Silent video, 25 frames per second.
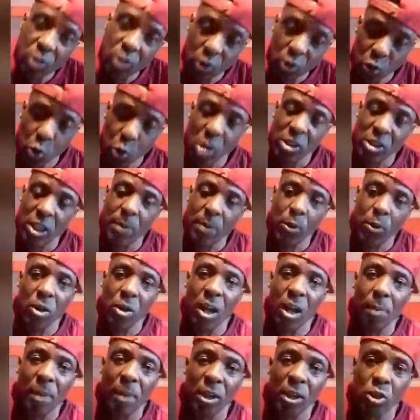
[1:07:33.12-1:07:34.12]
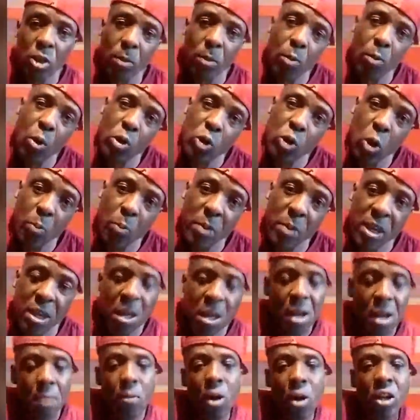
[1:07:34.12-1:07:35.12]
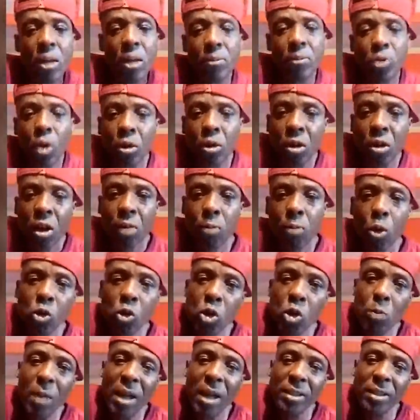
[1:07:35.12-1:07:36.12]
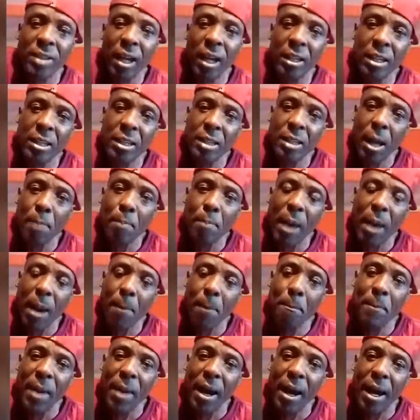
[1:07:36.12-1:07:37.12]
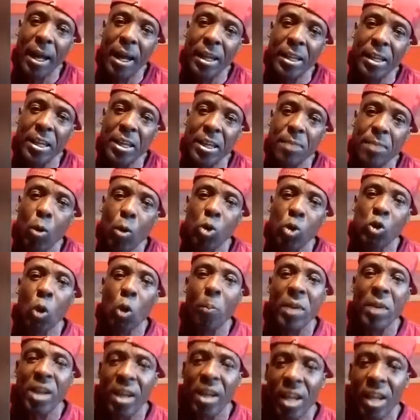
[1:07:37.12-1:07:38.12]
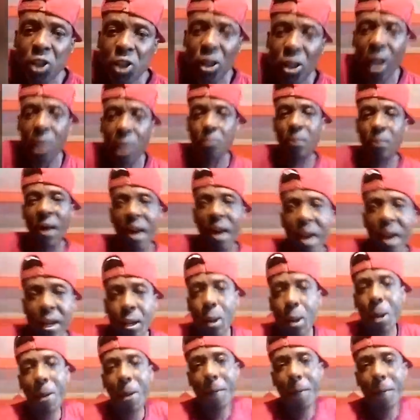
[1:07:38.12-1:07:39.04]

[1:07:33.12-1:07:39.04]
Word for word: Straight say, could have mash up Buju B, but them turn Buju Banton in a Bob Marley, Buju bigger than Sean Paul,